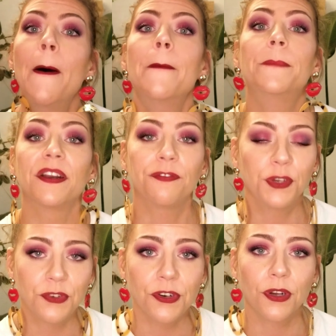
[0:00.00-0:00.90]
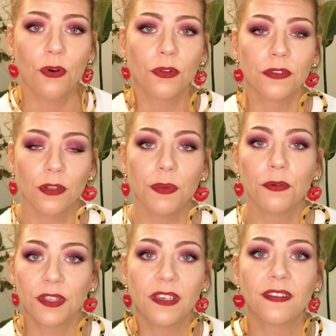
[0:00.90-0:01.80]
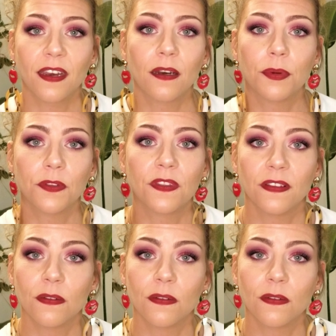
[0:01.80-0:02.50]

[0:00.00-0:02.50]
but future Nicole is going to be really excited about this.